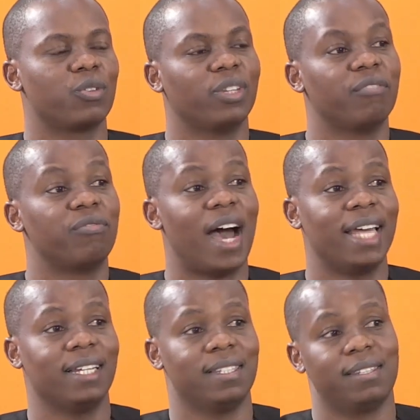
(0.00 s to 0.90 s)
on the
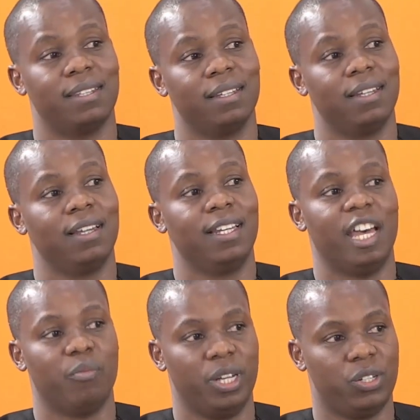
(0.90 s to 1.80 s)
financing
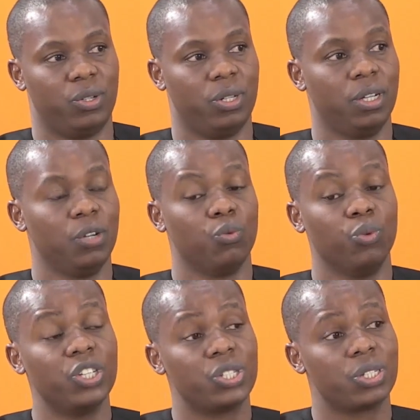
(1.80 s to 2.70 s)
dimension,
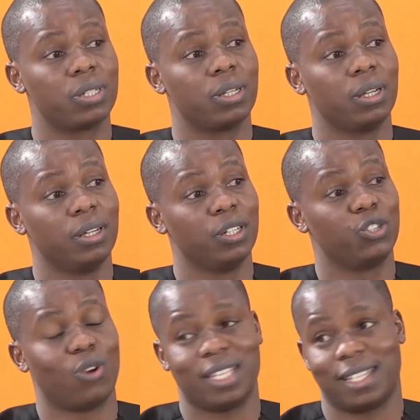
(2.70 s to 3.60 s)
which
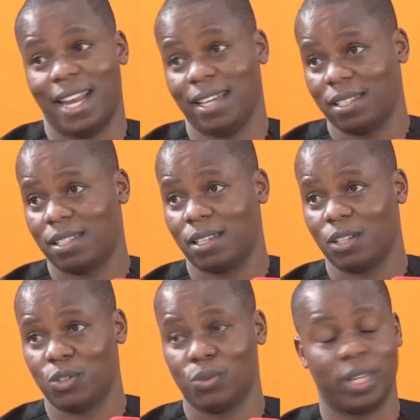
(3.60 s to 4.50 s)
translates
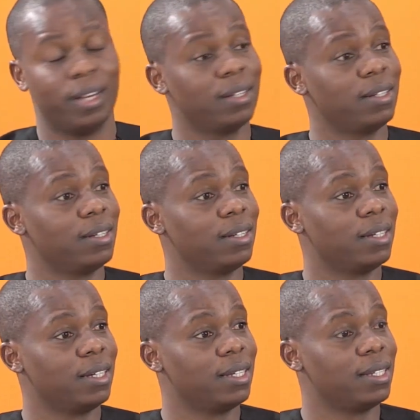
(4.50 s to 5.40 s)
to the
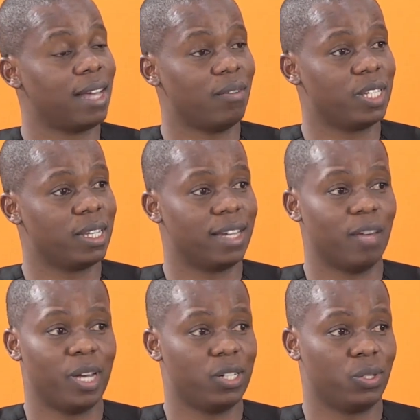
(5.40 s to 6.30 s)
services
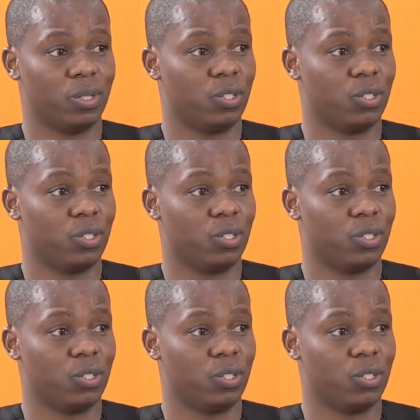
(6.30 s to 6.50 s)
dimension.